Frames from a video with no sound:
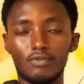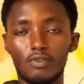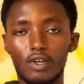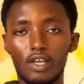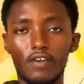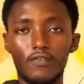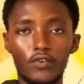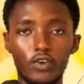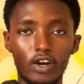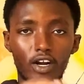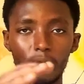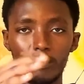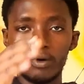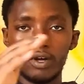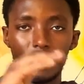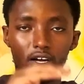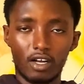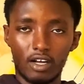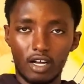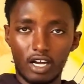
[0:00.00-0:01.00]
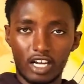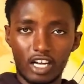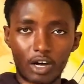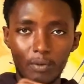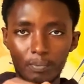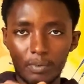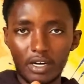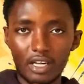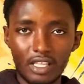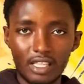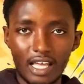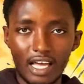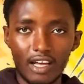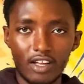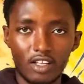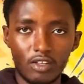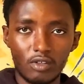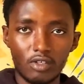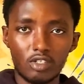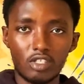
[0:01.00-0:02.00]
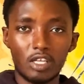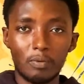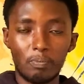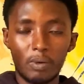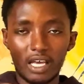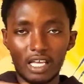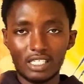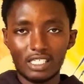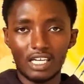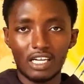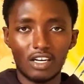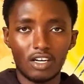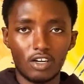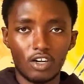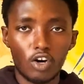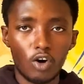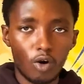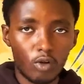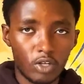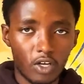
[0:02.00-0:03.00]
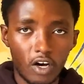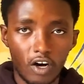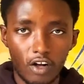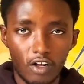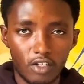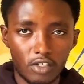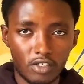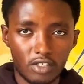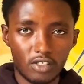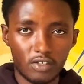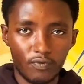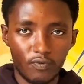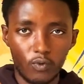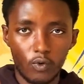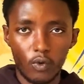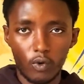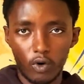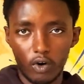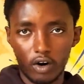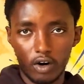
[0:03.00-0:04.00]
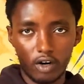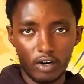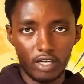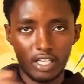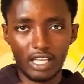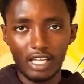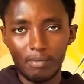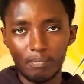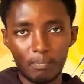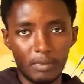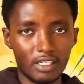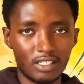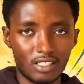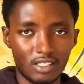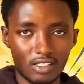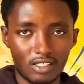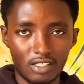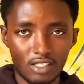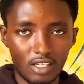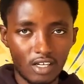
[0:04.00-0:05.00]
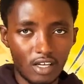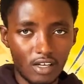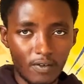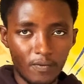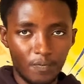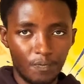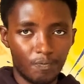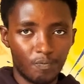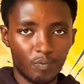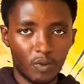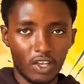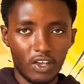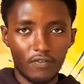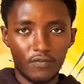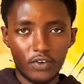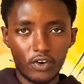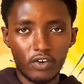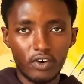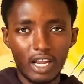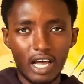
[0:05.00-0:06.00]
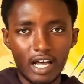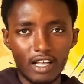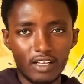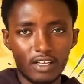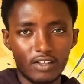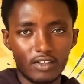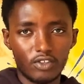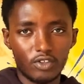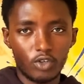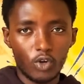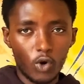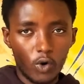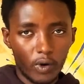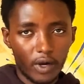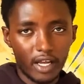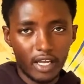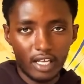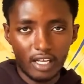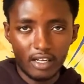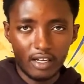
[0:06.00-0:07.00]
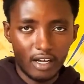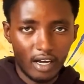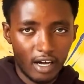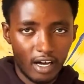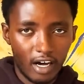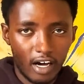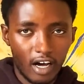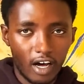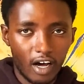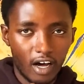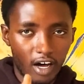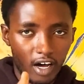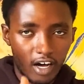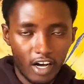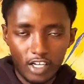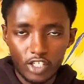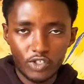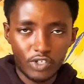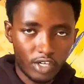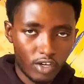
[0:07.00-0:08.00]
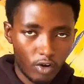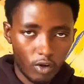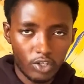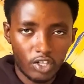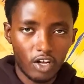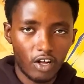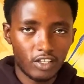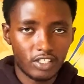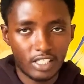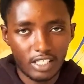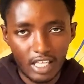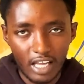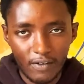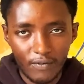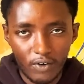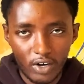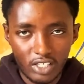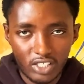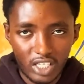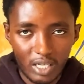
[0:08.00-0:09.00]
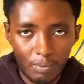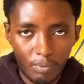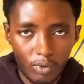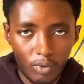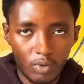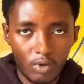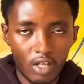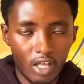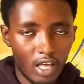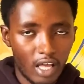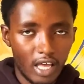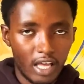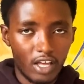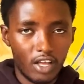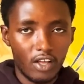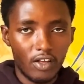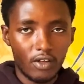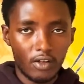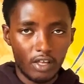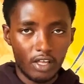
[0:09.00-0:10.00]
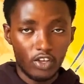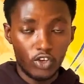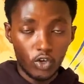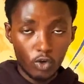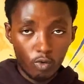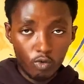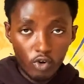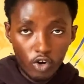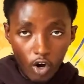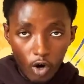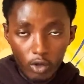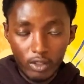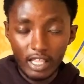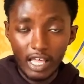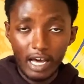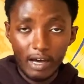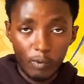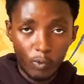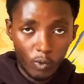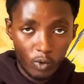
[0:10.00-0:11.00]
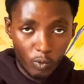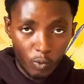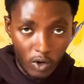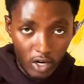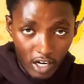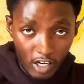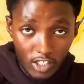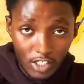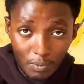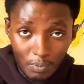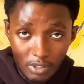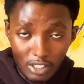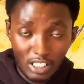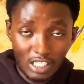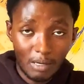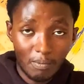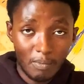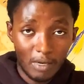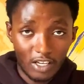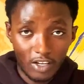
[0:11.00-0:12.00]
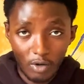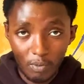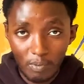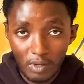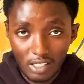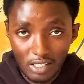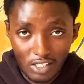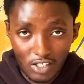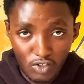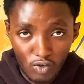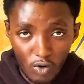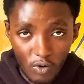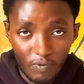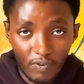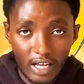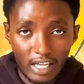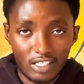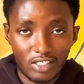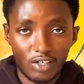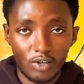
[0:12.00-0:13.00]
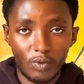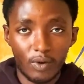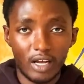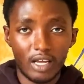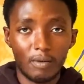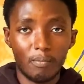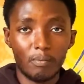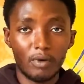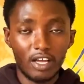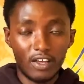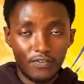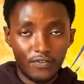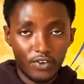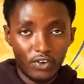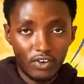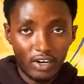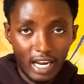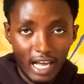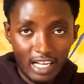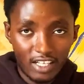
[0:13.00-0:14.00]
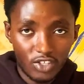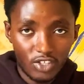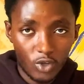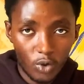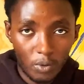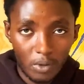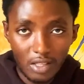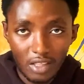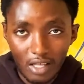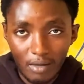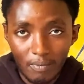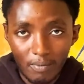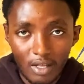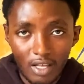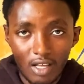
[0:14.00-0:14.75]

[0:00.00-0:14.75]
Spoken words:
a company that depends on cold calls for getting business, if you're not doing 100 cold calls a day, for example, you know that would 100% make your business grow faster, right? But if you're not doing them,